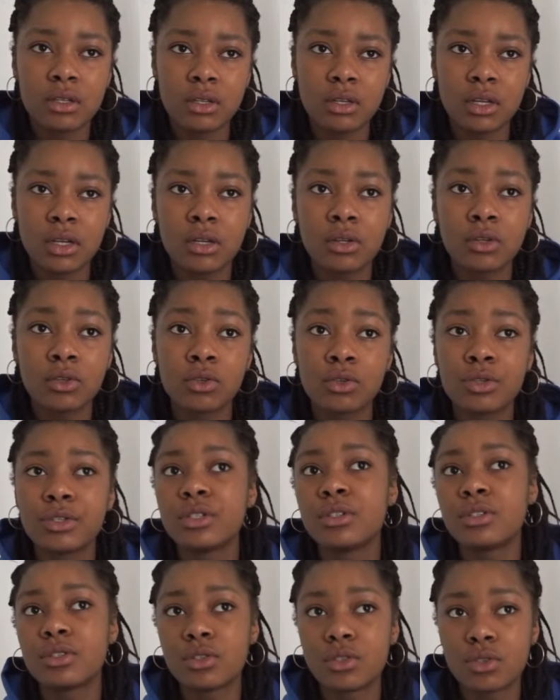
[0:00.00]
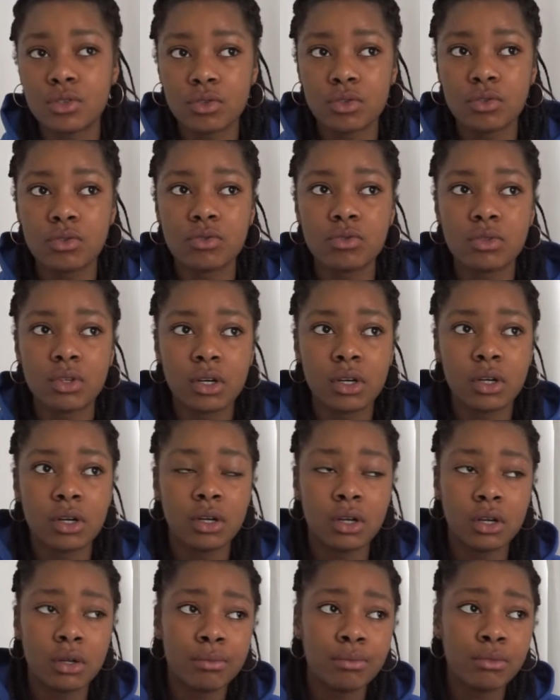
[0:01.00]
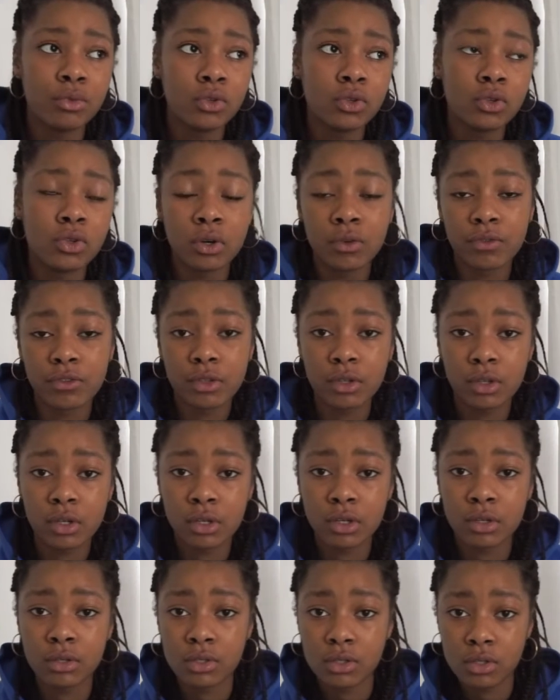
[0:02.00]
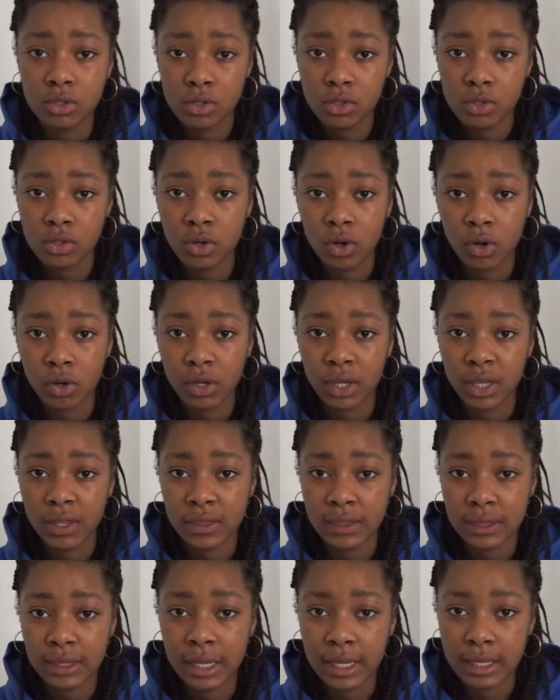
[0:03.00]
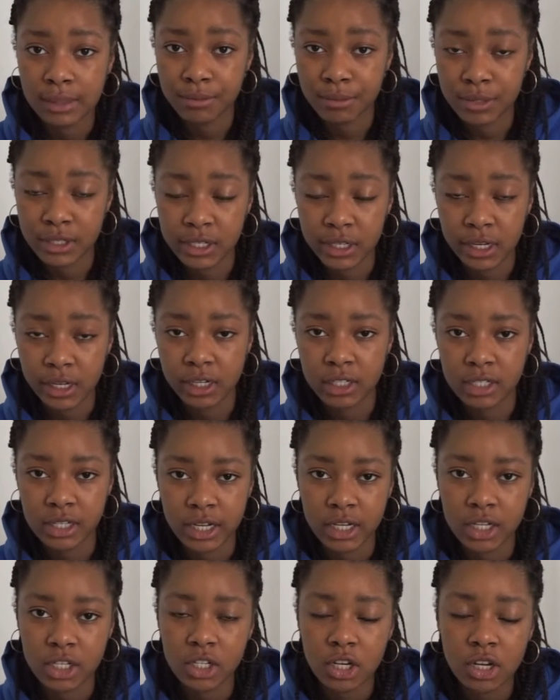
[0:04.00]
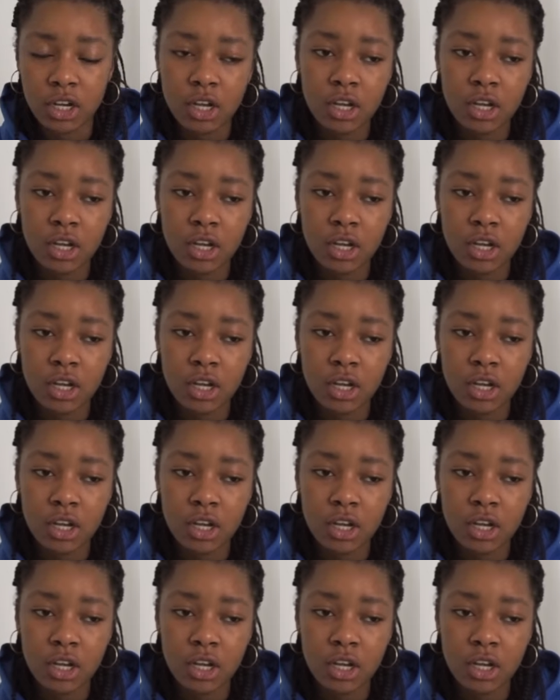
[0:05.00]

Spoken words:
in accordance to the mood of the song in that particular stage.